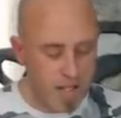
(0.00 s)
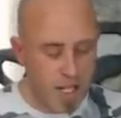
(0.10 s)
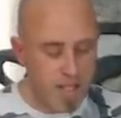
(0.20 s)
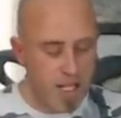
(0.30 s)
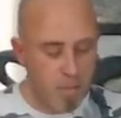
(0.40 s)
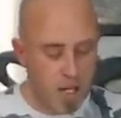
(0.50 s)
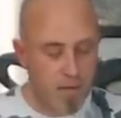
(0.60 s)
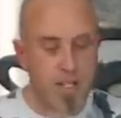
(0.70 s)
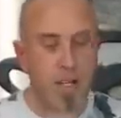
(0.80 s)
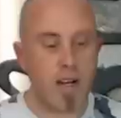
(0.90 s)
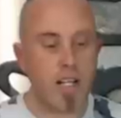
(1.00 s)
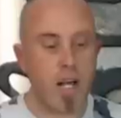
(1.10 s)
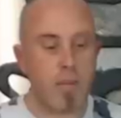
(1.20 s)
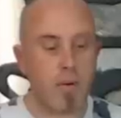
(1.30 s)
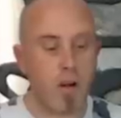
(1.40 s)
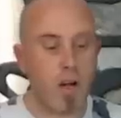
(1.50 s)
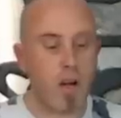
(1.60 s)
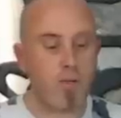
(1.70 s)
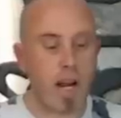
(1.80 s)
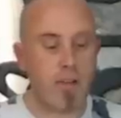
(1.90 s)
It does need a bit of a tidy up
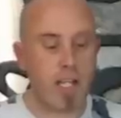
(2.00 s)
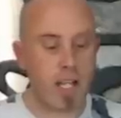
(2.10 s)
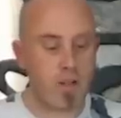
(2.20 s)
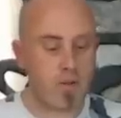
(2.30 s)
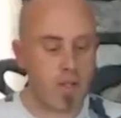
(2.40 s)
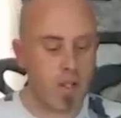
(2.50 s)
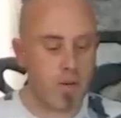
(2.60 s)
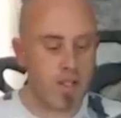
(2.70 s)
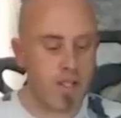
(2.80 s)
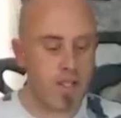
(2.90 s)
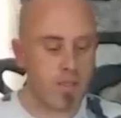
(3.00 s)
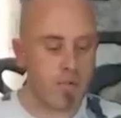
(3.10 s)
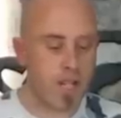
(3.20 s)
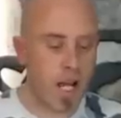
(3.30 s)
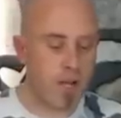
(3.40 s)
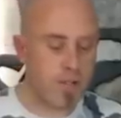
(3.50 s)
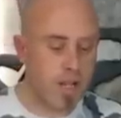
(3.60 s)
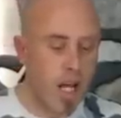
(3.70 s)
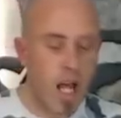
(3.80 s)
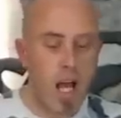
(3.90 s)
around the actual surfaces themselves.